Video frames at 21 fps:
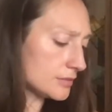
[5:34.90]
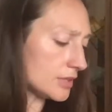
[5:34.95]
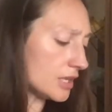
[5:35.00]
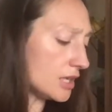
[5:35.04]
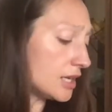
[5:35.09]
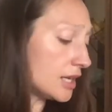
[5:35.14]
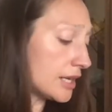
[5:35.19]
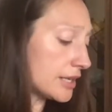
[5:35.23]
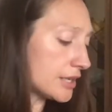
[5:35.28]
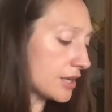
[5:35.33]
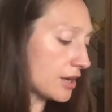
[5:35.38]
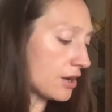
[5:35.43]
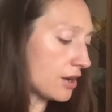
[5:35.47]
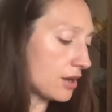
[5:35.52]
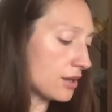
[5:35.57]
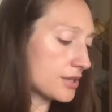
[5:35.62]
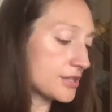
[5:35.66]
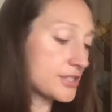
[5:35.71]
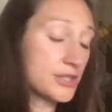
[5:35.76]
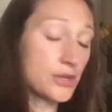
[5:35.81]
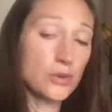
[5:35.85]
I'd
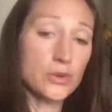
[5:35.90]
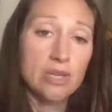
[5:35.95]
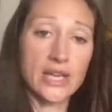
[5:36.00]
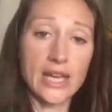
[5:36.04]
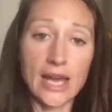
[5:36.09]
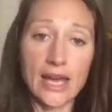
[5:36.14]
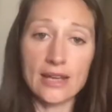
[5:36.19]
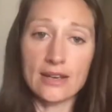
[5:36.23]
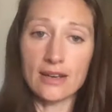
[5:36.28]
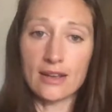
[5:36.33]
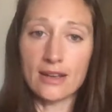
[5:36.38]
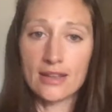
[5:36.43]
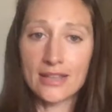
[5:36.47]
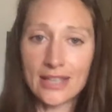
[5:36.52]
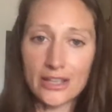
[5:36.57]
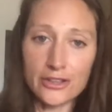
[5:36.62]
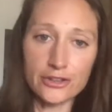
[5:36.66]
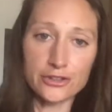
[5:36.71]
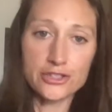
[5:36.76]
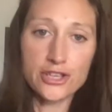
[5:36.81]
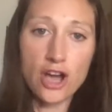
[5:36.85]
also get
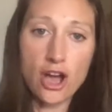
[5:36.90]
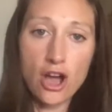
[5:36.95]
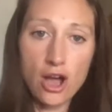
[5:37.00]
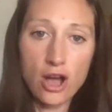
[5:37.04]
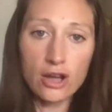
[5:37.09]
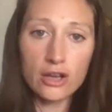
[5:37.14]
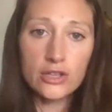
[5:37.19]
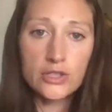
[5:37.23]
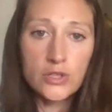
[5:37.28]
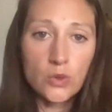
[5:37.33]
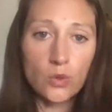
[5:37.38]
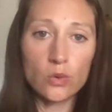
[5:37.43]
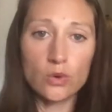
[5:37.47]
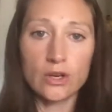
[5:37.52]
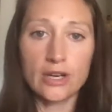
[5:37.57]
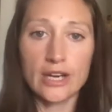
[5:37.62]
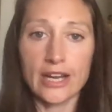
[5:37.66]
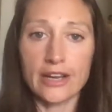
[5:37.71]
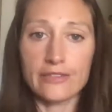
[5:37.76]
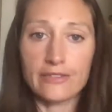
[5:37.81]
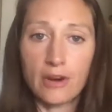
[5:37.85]
either tongs or
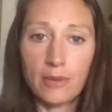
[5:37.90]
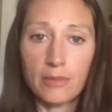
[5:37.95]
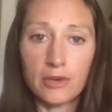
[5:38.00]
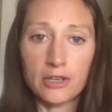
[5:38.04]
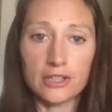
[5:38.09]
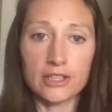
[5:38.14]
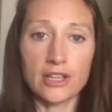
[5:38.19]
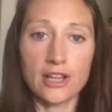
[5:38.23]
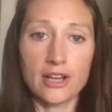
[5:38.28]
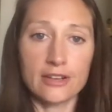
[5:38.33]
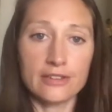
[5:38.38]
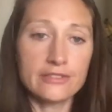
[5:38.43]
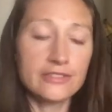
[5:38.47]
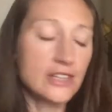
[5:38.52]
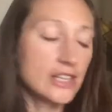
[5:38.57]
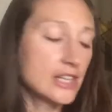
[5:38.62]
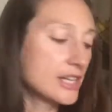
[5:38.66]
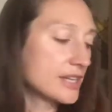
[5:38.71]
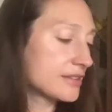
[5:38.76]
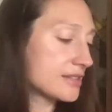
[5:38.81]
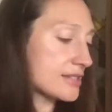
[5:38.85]
a rubber glove.
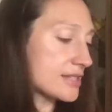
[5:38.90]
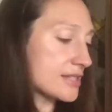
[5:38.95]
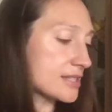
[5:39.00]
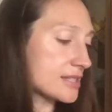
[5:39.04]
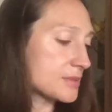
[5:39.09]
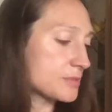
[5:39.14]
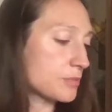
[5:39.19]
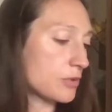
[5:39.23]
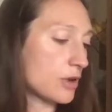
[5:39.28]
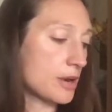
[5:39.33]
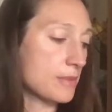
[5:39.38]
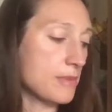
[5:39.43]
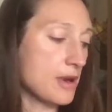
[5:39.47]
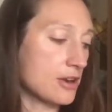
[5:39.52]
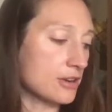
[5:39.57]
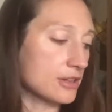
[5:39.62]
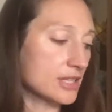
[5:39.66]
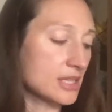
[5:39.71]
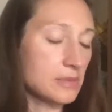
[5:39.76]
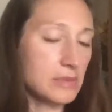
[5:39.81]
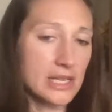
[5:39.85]
This is
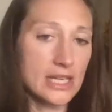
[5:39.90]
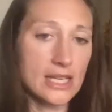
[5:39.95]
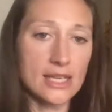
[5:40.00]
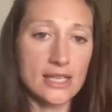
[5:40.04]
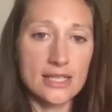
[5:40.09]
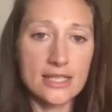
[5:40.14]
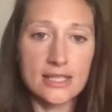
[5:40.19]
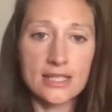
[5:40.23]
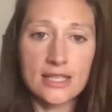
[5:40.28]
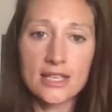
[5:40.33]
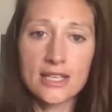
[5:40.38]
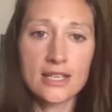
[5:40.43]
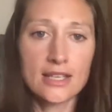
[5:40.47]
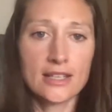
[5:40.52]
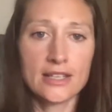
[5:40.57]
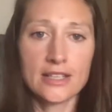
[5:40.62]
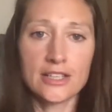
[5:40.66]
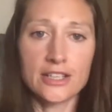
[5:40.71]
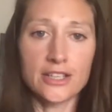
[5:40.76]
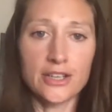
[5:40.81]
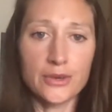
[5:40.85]
primarily because,
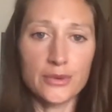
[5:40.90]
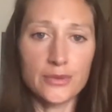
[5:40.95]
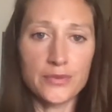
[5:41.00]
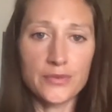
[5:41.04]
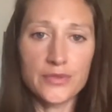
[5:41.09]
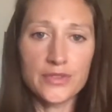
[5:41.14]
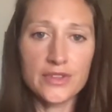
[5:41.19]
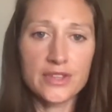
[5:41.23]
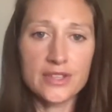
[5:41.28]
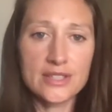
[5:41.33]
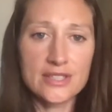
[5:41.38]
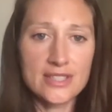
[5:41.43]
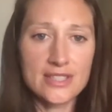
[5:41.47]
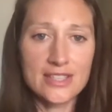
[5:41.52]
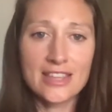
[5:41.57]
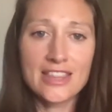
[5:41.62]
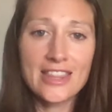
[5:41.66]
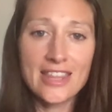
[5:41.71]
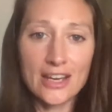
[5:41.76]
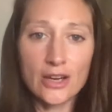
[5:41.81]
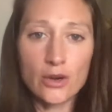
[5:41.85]
this
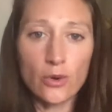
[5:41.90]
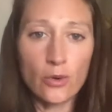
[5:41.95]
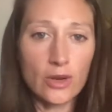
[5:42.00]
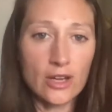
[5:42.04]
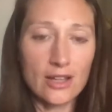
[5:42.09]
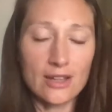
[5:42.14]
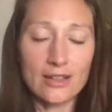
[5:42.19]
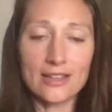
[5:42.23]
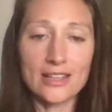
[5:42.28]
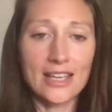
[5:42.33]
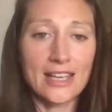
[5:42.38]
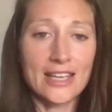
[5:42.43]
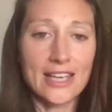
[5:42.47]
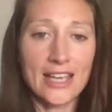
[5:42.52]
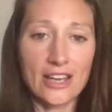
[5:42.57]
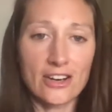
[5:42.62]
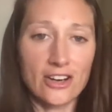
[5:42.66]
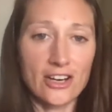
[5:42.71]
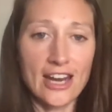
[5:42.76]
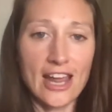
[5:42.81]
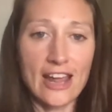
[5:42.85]
thick oil can get
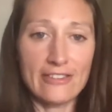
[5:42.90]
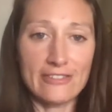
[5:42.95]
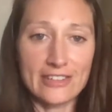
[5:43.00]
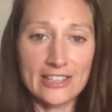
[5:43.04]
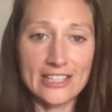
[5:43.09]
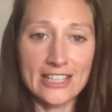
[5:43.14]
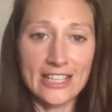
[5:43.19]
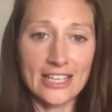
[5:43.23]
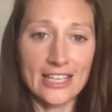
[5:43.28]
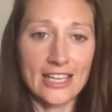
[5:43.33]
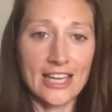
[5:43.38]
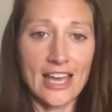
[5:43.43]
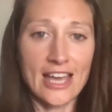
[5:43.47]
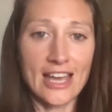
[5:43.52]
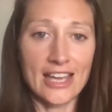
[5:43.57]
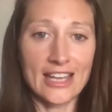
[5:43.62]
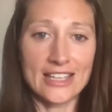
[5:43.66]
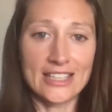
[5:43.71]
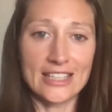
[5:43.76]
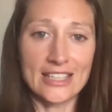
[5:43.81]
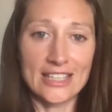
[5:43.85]
on everything,
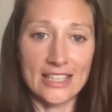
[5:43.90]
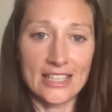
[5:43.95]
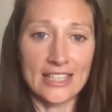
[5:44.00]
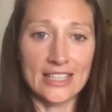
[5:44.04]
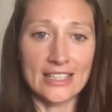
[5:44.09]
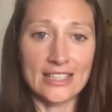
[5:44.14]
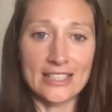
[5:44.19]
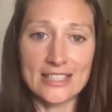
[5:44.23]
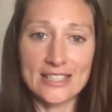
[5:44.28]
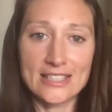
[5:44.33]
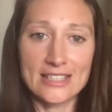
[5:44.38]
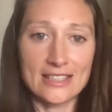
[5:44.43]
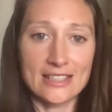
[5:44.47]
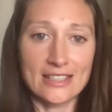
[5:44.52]
and it's